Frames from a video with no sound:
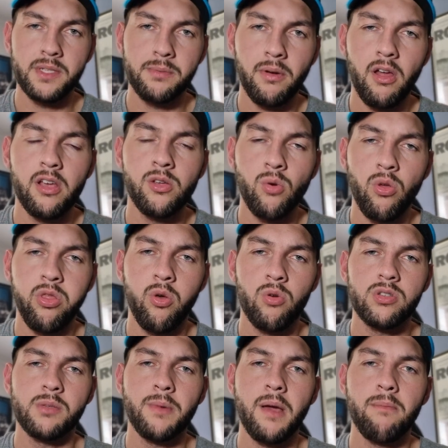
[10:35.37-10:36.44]
below your
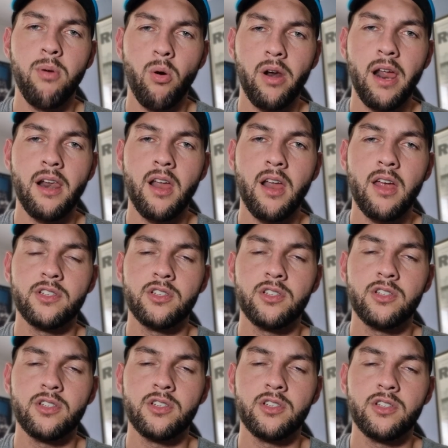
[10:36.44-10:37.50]
thoughts about Port Adelaide for
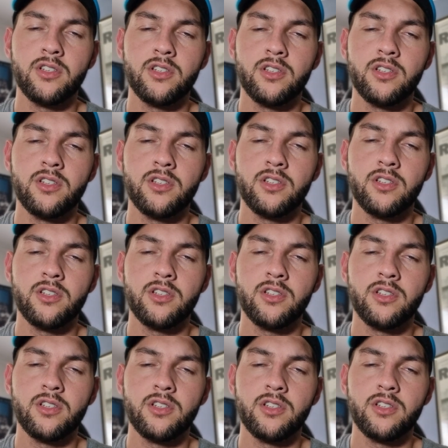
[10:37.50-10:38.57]
2023. The
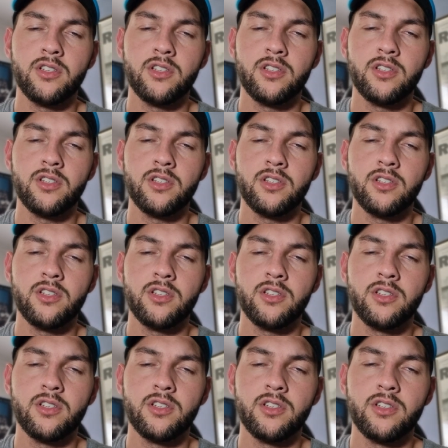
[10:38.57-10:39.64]
season preview has
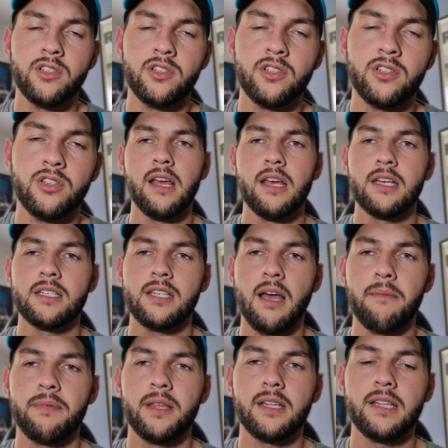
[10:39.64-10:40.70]
obviously been
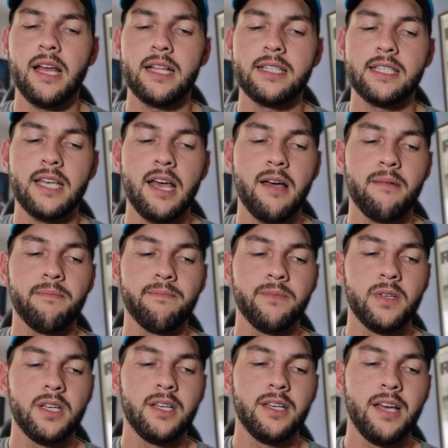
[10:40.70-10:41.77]
something that
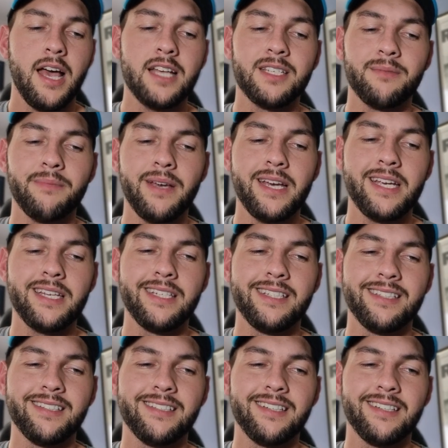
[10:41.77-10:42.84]
hasn't
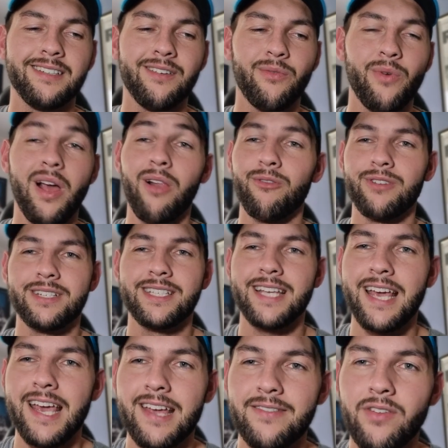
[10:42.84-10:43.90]
been well
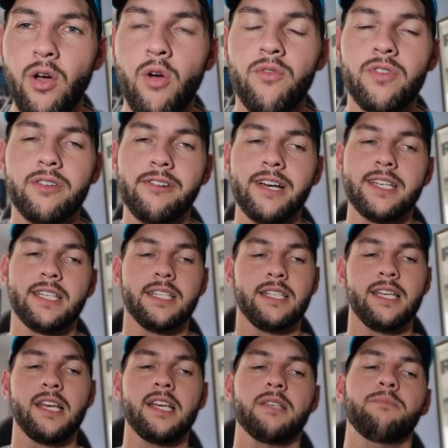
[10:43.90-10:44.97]
received over recent
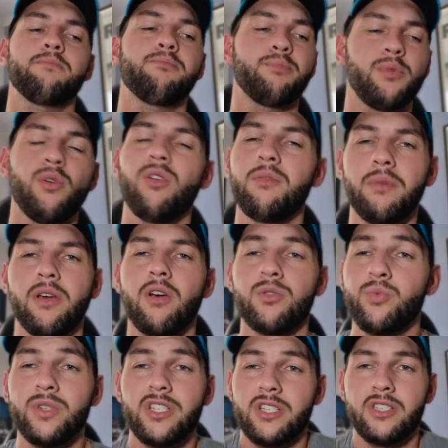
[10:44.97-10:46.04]
years, purely because
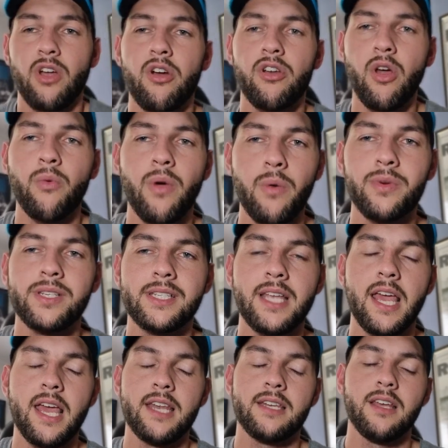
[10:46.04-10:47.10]
we just don't know where we
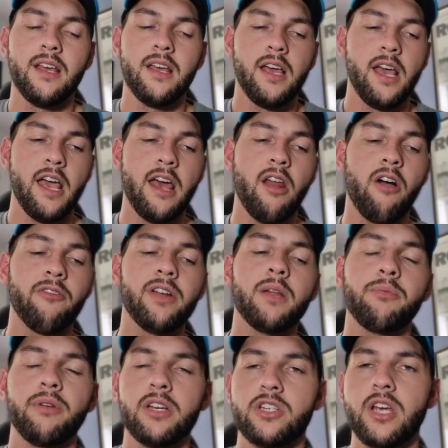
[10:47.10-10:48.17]
stand. And I really
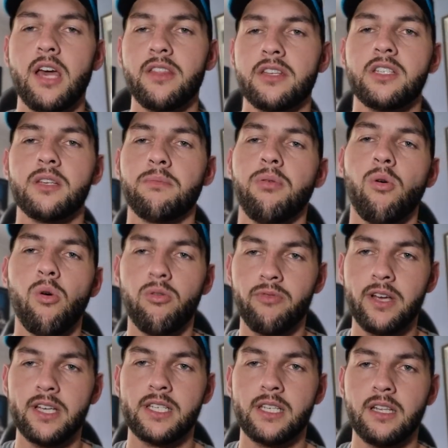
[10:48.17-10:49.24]
appreciate the support
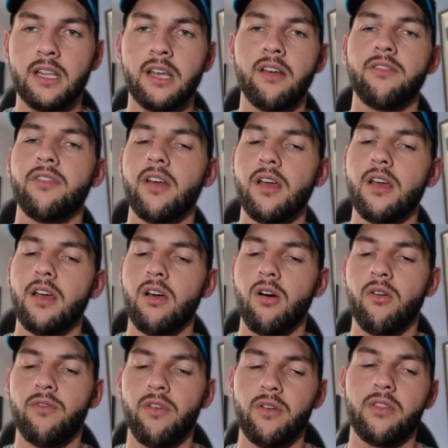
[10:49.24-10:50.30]
recently
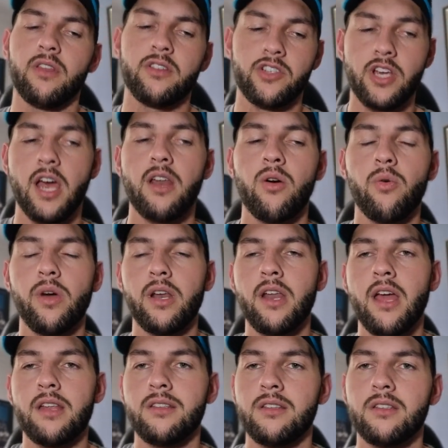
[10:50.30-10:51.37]
of the channel
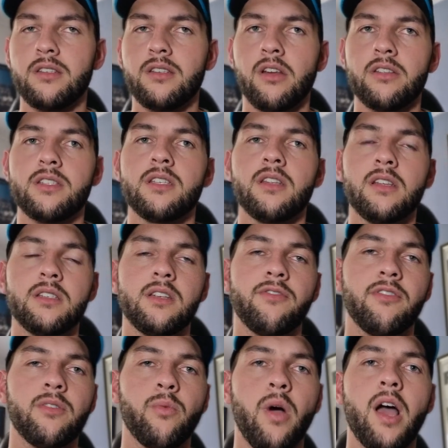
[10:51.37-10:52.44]
and you know, the
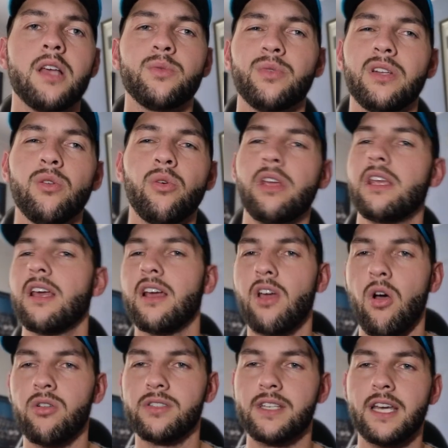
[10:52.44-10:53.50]
different ways we're looking at
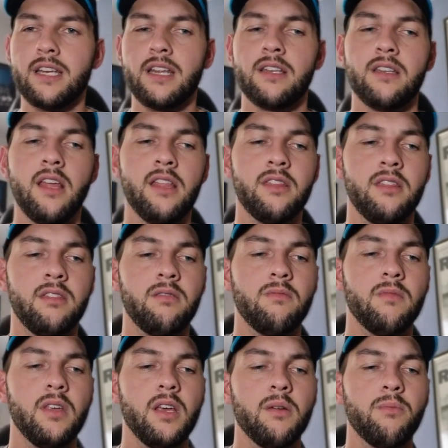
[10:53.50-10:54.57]
content and
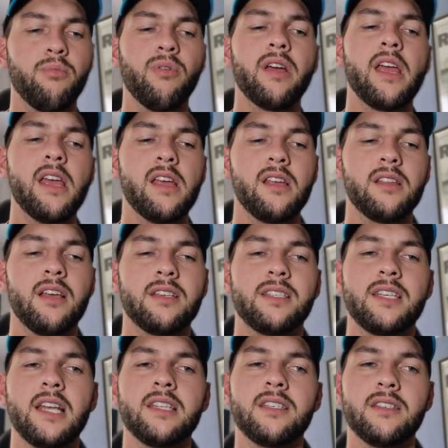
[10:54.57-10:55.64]
bringing a
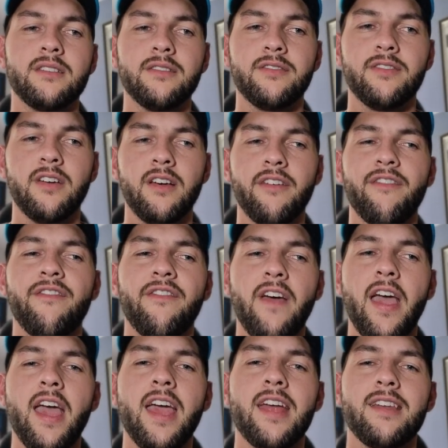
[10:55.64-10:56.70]
sense of
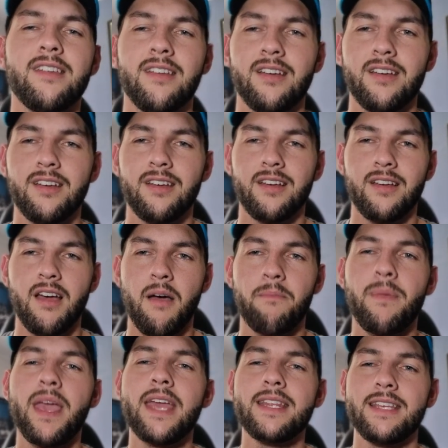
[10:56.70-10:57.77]
fan
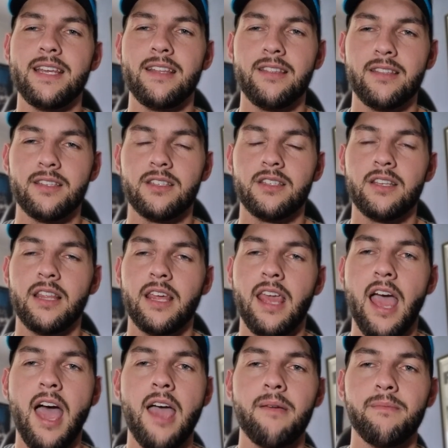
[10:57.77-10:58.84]
opinion to the
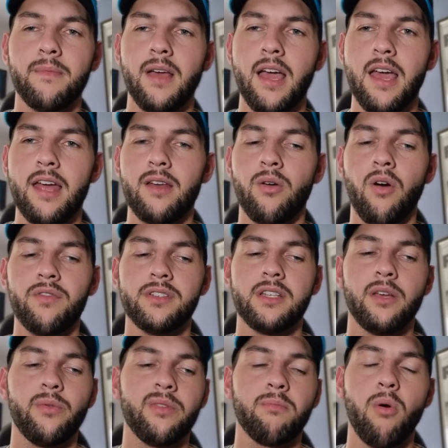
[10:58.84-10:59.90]
game. And
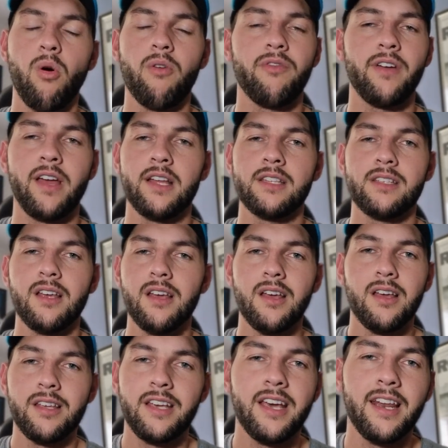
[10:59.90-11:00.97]
obviously with Port fans,
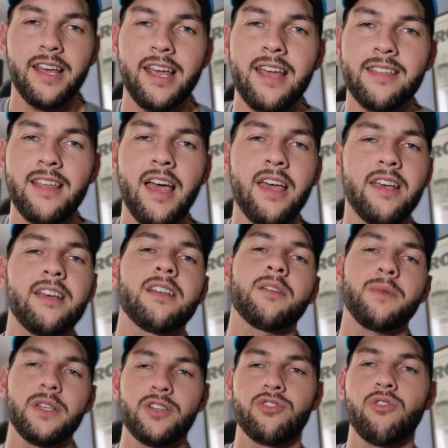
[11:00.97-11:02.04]
you're going to get that. You're going to
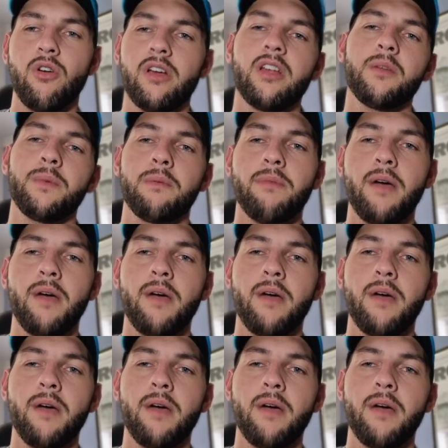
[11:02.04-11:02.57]
be strong. You're going to be